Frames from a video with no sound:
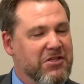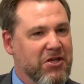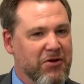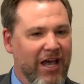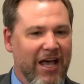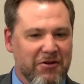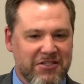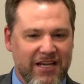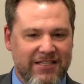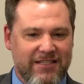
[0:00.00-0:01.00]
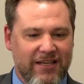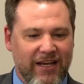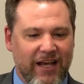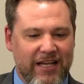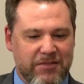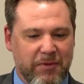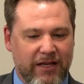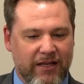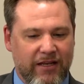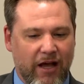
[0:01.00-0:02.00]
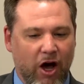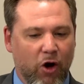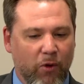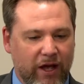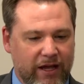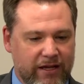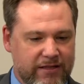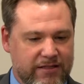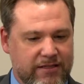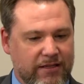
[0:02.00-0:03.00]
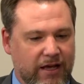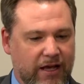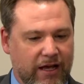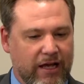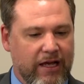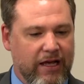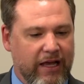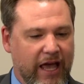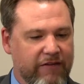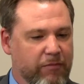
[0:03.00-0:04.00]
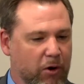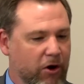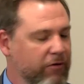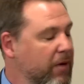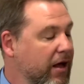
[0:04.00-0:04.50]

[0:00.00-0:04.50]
Yeah, it's been always kind of a part of my